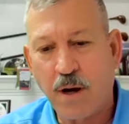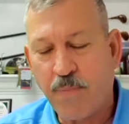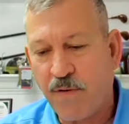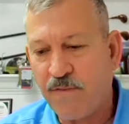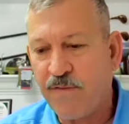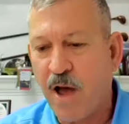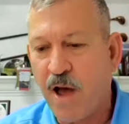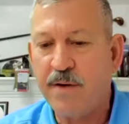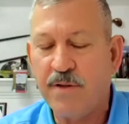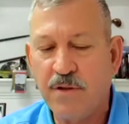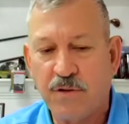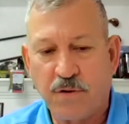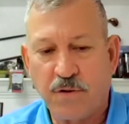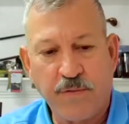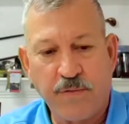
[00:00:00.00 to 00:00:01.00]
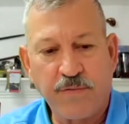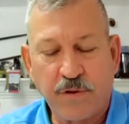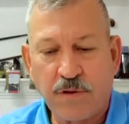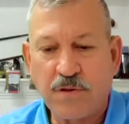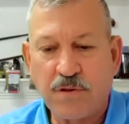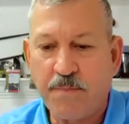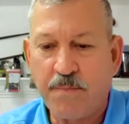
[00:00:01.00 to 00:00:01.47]
provide these
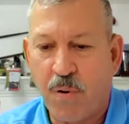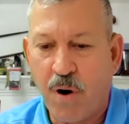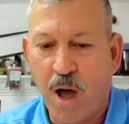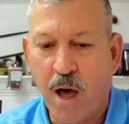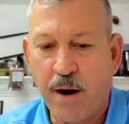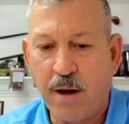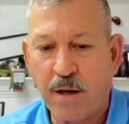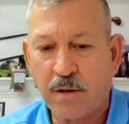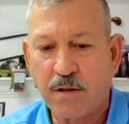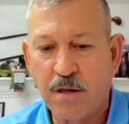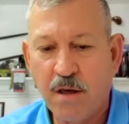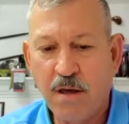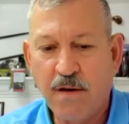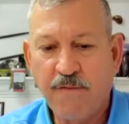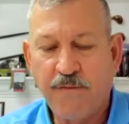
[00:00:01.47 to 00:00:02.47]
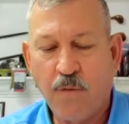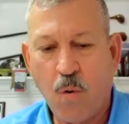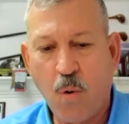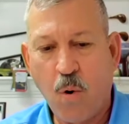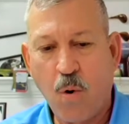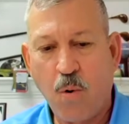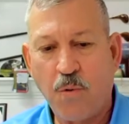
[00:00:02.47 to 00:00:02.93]
services and products
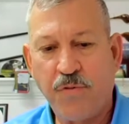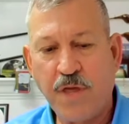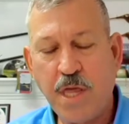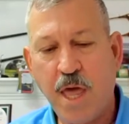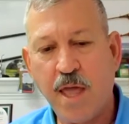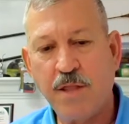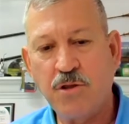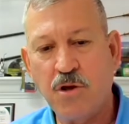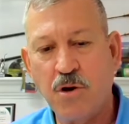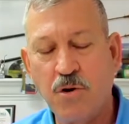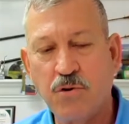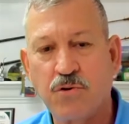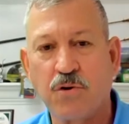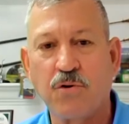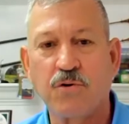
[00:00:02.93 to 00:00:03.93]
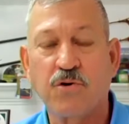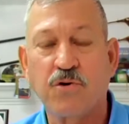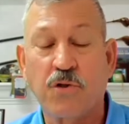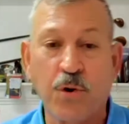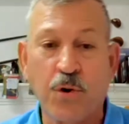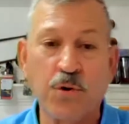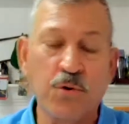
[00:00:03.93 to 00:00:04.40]
for the end users
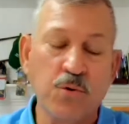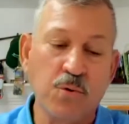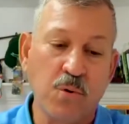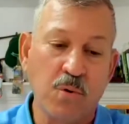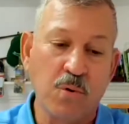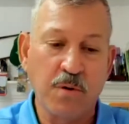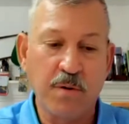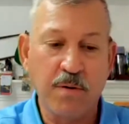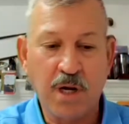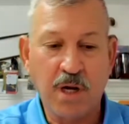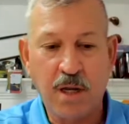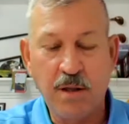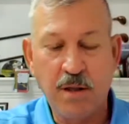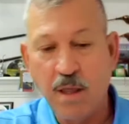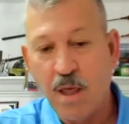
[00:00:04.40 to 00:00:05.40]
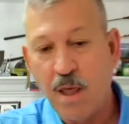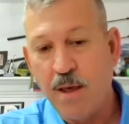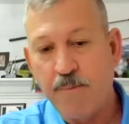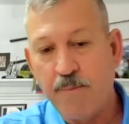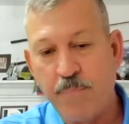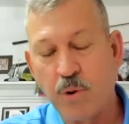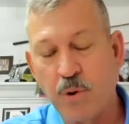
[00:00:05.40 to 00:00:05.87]
through
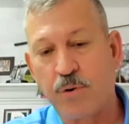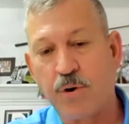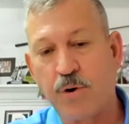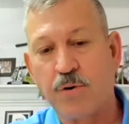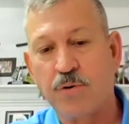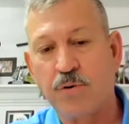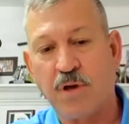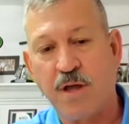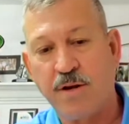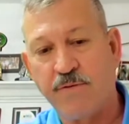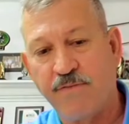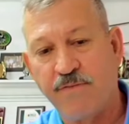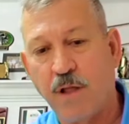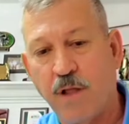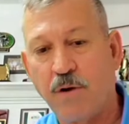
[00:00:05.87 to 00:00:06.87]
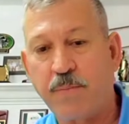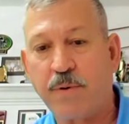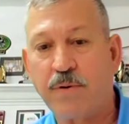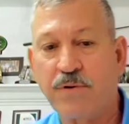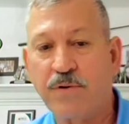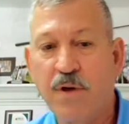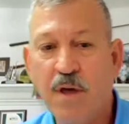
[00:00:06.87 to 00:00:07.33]
builders and
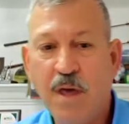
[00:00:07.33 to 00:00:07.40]
developers.